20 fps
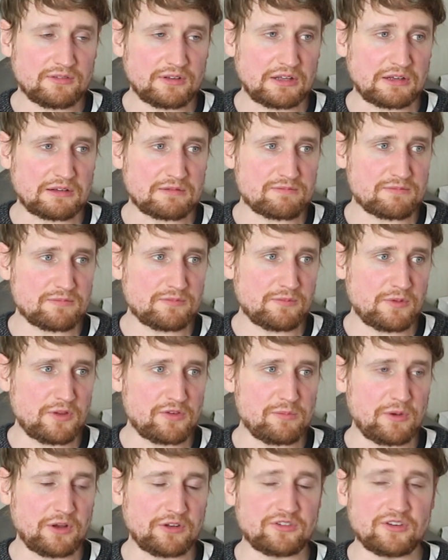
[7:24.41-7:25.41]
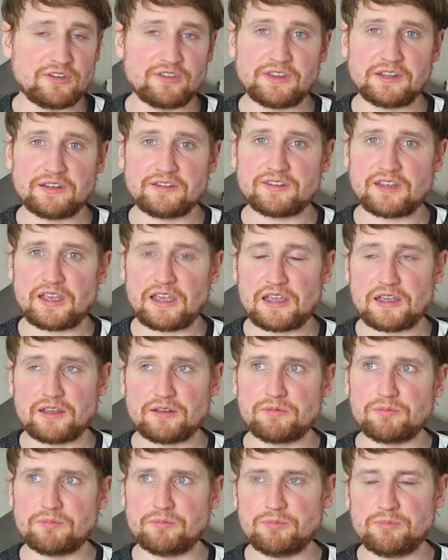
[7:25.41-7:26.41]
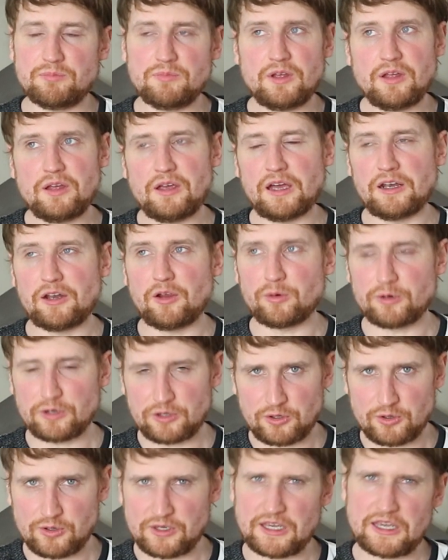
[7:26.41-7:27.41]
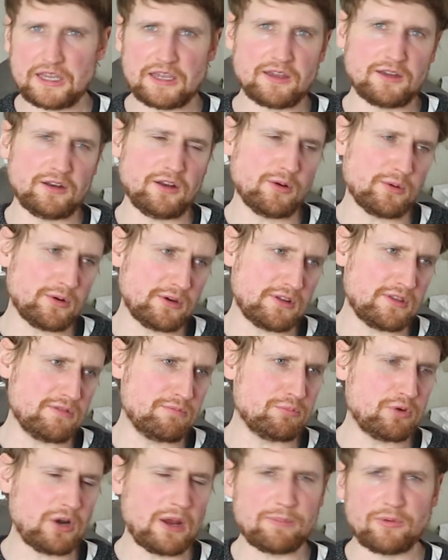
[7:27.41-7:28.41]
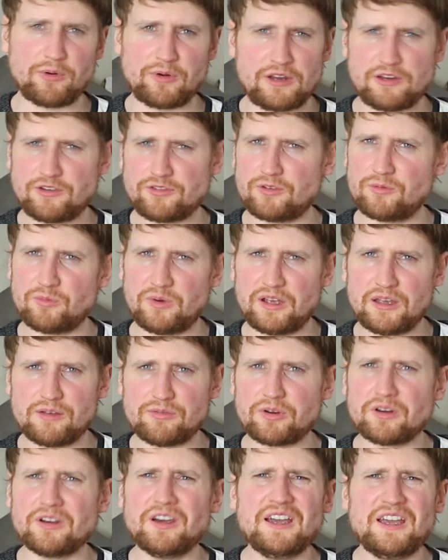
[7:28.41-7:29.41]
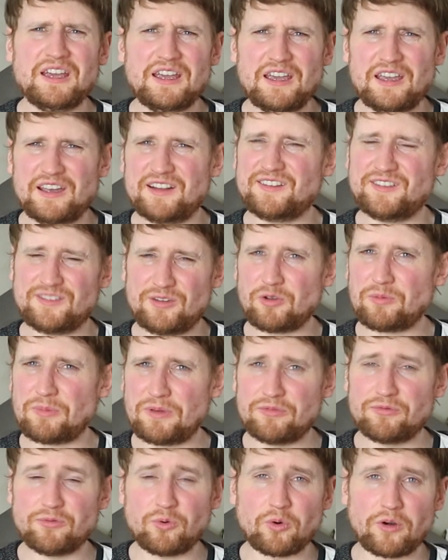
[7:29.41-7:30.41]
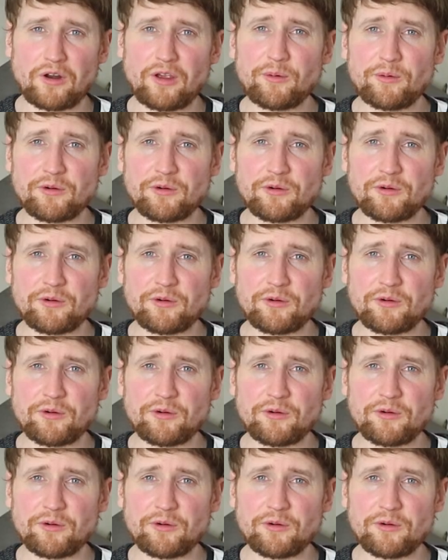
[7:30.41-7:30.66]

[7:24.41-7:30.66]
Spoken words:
It was like, as much as they say, an hour cooking, an hour preparation, whatever, it took me 4